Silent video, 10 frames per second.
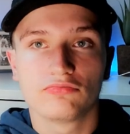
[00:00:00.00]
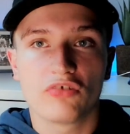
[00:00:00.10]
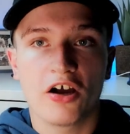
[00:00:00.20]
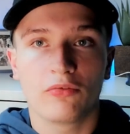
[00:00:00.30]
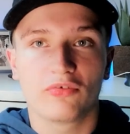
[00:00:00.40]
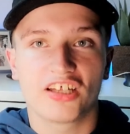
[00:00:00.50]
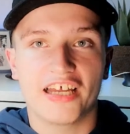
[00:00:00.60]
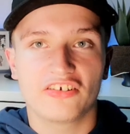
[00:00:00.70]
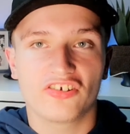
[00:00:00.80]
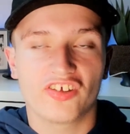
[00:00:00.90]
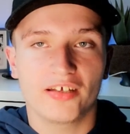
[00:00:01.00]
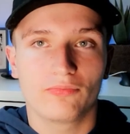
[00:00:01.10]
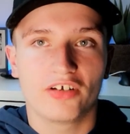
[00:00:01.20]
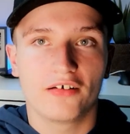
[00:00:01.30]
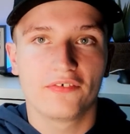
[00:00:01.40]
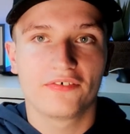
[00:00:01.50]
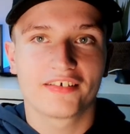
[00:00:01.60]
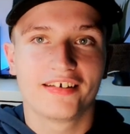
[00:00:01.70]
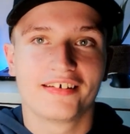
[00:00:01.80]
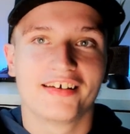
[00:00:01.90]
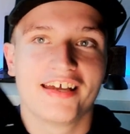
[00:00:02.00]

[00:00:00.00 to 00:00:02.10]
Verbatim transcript: Whoa, the light just like went off.